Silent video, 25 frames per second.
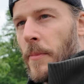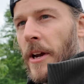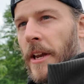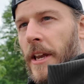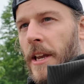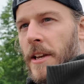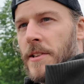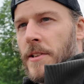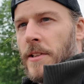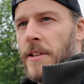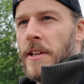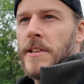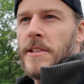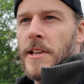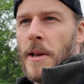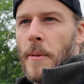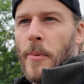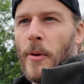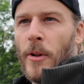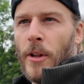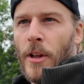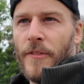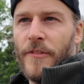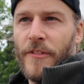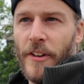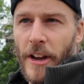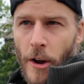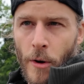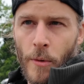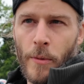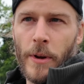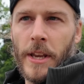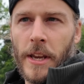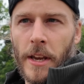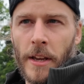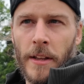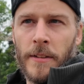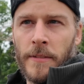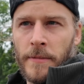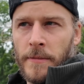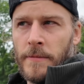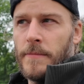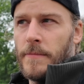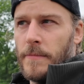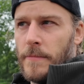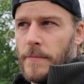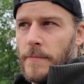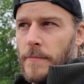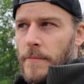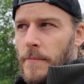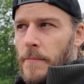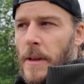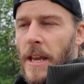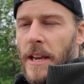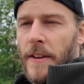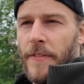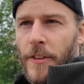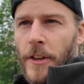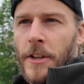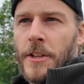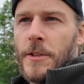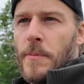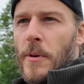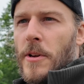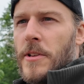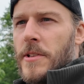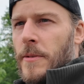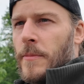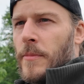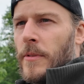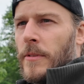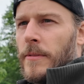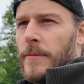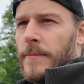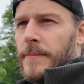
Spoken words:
bike as an example of how we can make things possible.